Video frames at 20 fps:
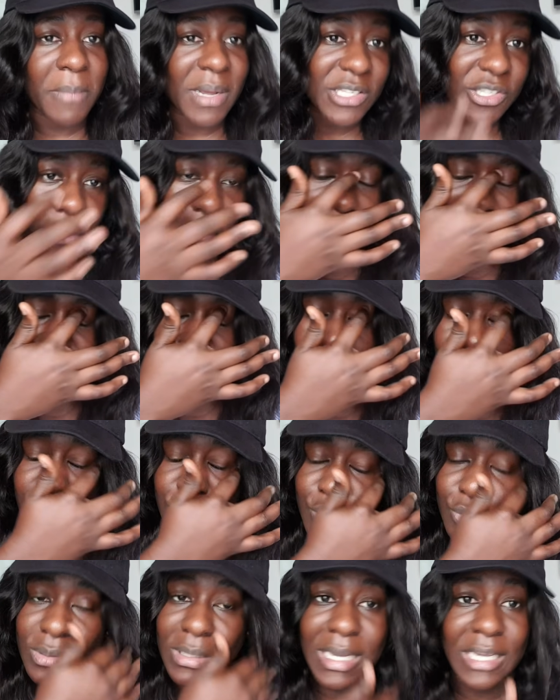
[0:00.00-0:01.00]
materials got
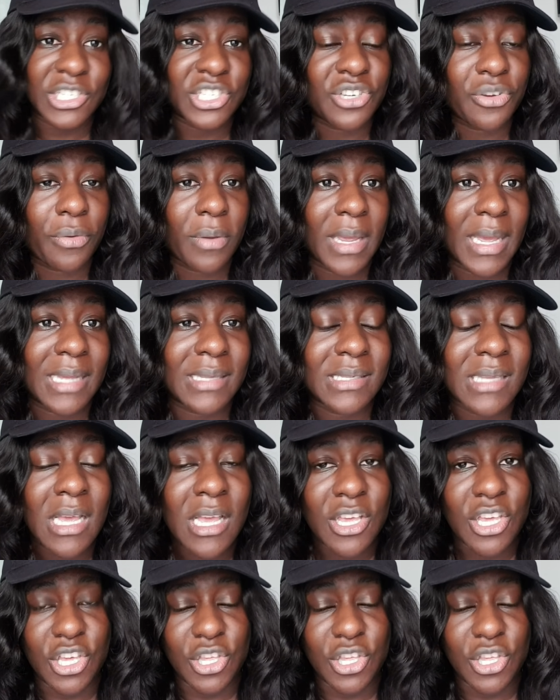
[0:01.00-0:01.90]
to Nigerians,